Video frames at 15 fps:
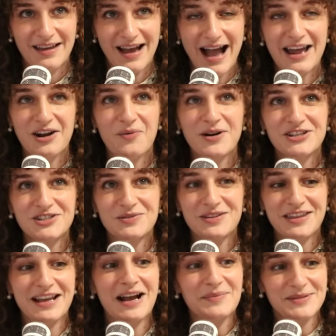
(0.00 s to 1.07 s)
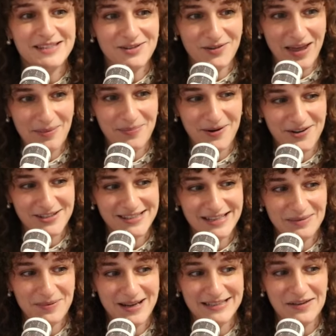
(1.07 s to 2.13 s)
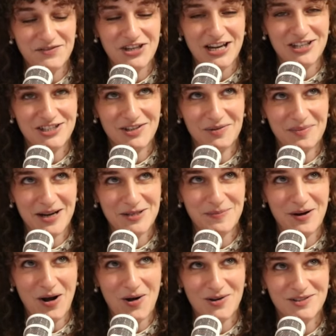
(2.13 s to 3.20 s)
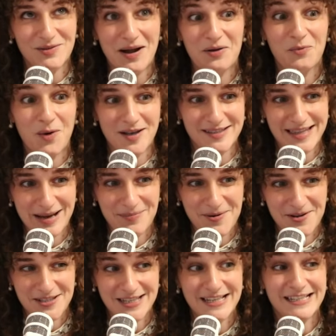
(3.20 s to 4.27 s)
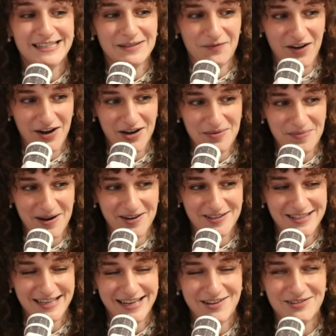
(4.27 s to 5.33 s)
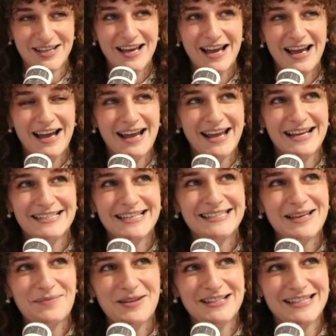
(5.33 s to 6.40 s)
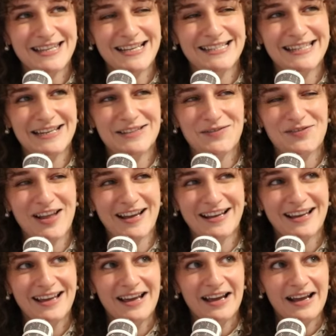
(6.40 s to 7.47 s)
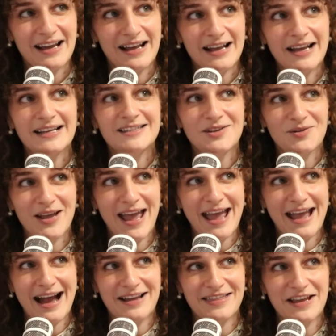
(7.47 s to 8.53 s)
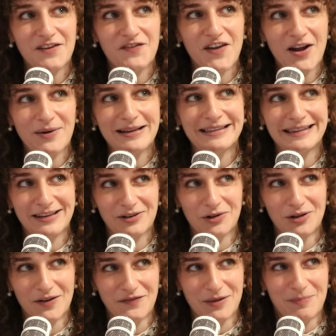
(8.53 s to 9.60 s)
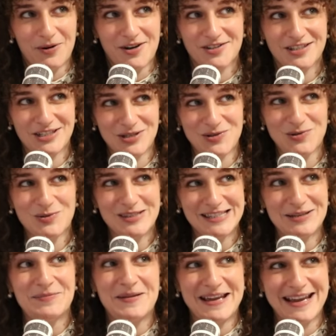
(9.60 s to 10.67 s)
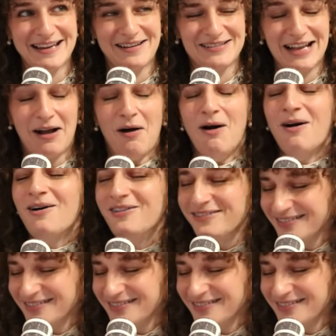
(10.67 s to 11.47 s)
I don't want you to think I'm still that person because I've changed so much, but also I was that person and it's very embarrassing. And he goes, he said something to the extent of like, it's okay. I think very little of the person you used to be. And I was like, oh,